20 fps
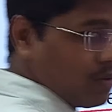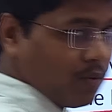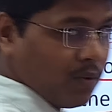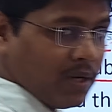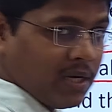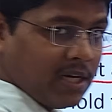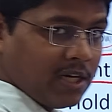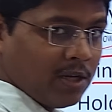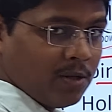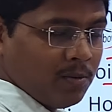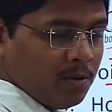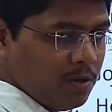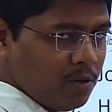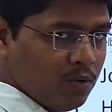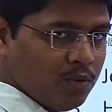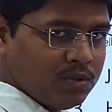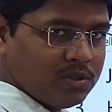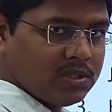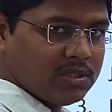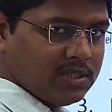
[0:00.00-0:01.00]
When it will be
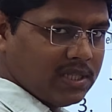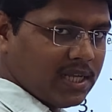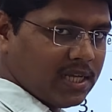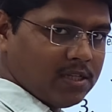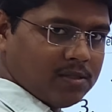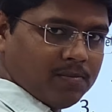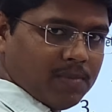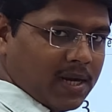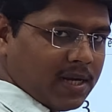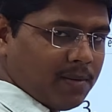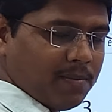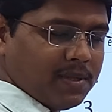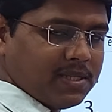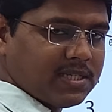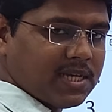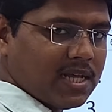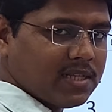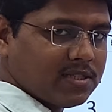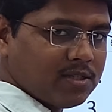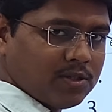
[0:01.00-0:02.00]
loose, there is might be
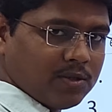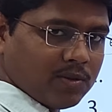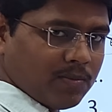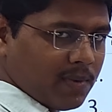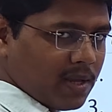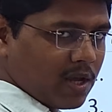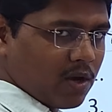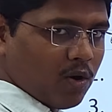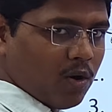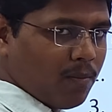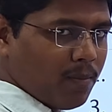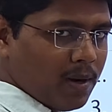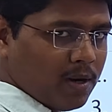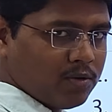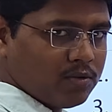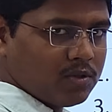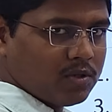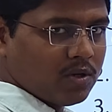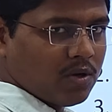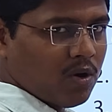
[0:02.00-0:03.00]
chance it may come
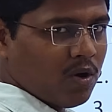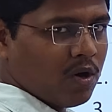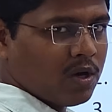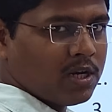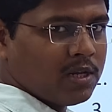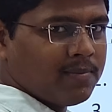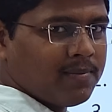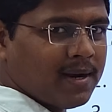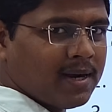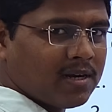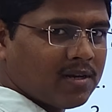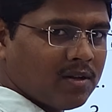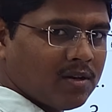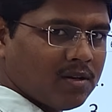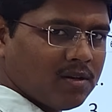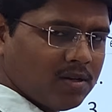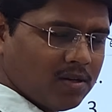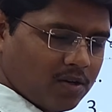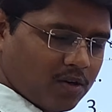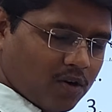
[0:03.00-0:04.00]
out, or if at
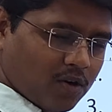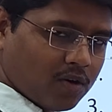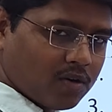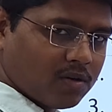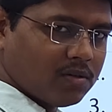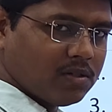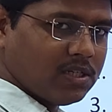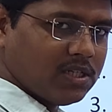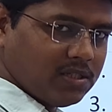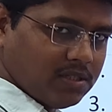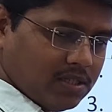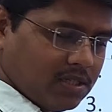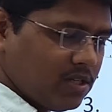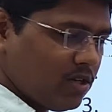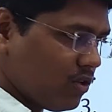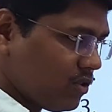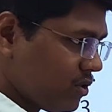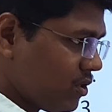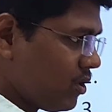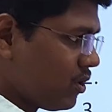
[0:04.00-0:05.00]
all it
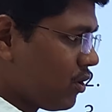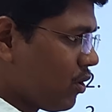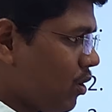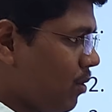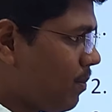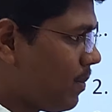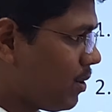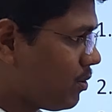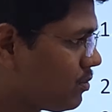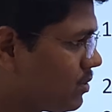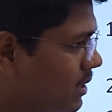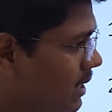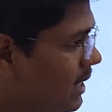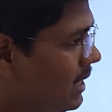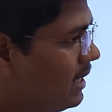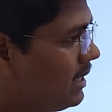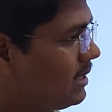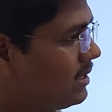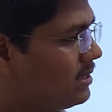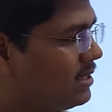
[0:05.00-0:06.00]
does not come out,
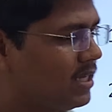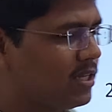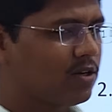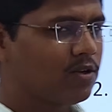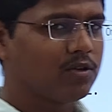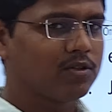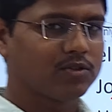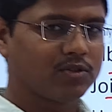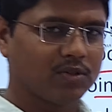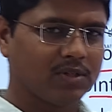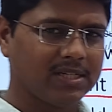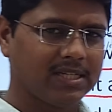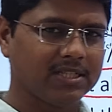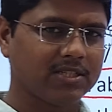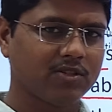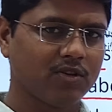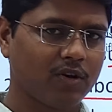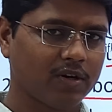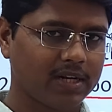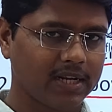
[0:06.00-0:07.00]
then also it is
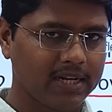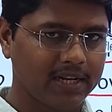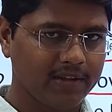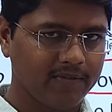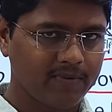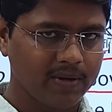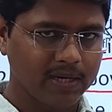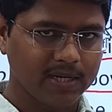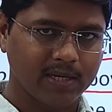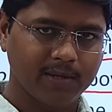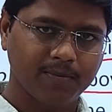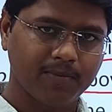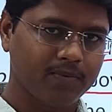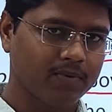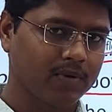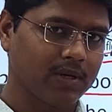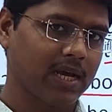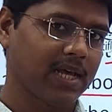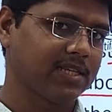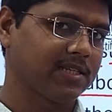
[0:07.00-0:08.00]
not an effective
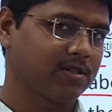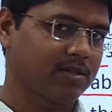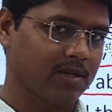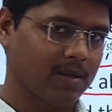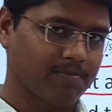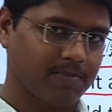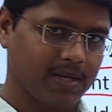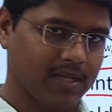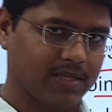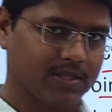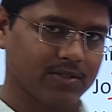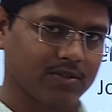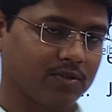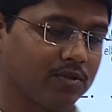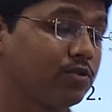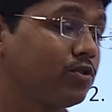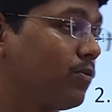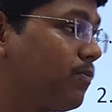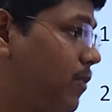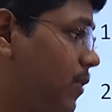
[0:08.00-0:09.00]
cast application.
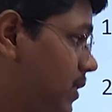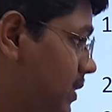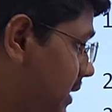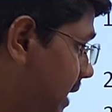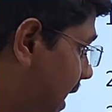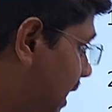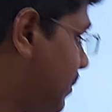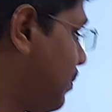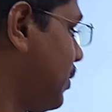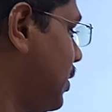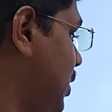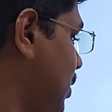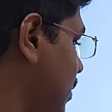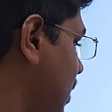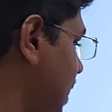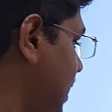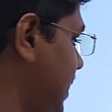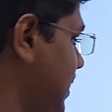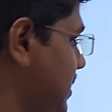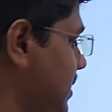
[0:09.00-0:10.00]
So for that
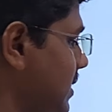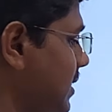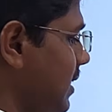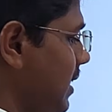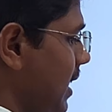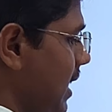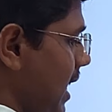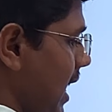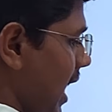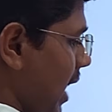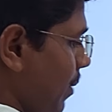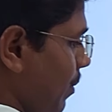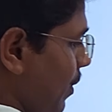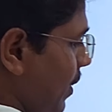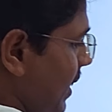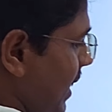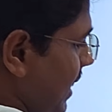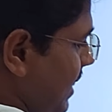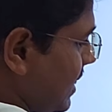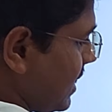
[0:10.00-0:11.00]
particular reason,
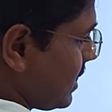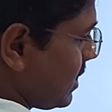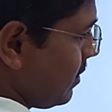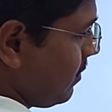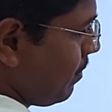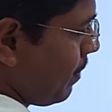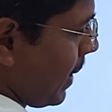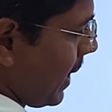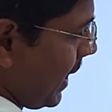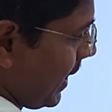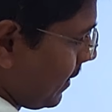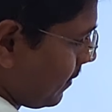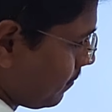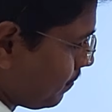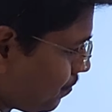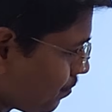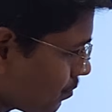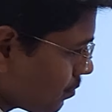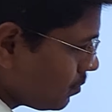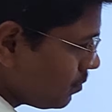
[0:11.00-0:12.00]
avoid excessive padding.
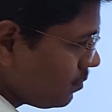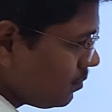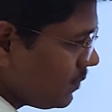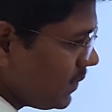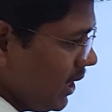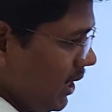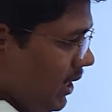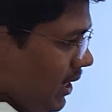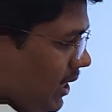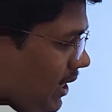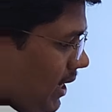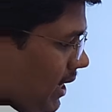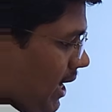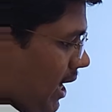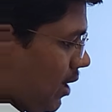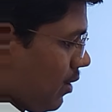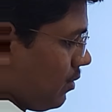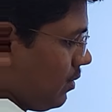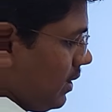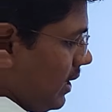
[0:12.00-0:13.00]

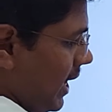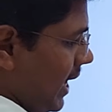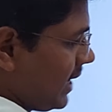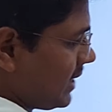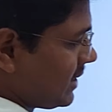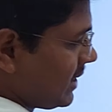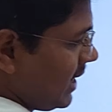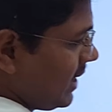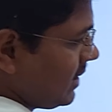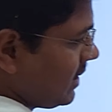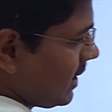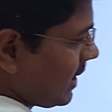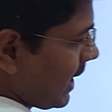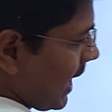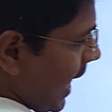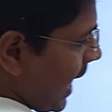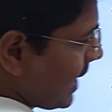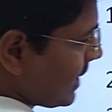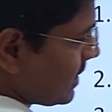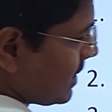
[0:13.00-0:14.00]
Now extend the
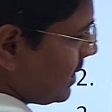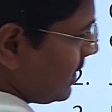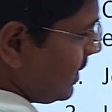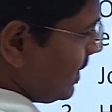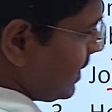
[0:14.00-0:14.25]
cast